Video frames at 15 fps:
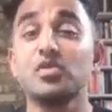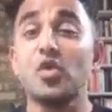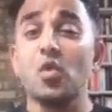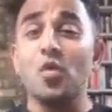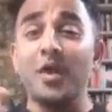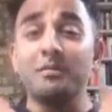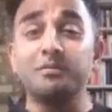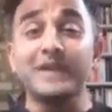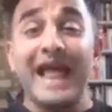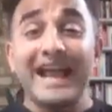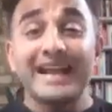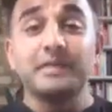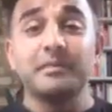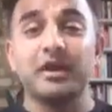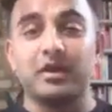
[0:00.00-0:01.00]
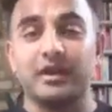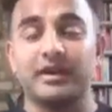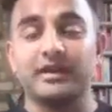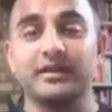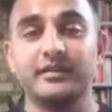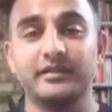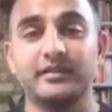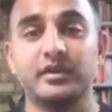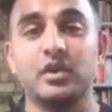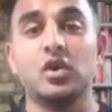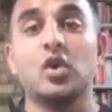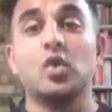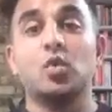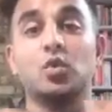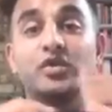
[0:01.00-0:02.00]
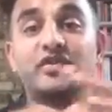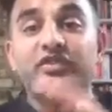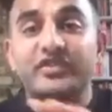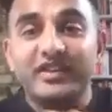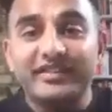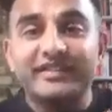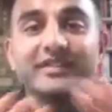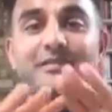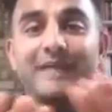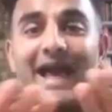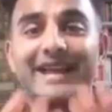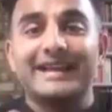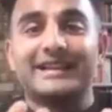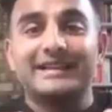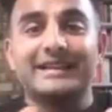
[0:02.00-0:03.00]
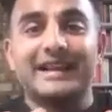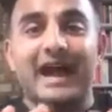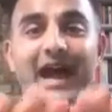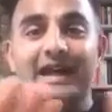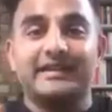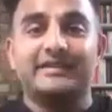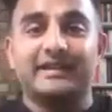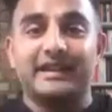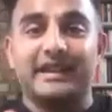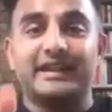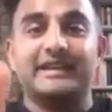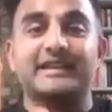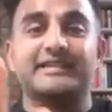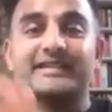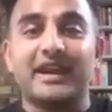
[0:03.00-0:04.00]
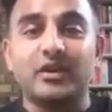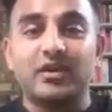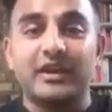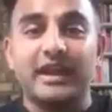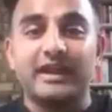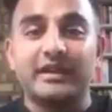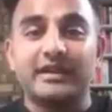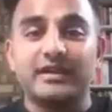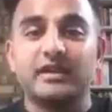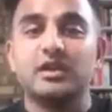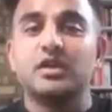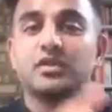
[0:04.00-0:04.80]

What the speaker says: While Black Americans were systematically isolated and segregated,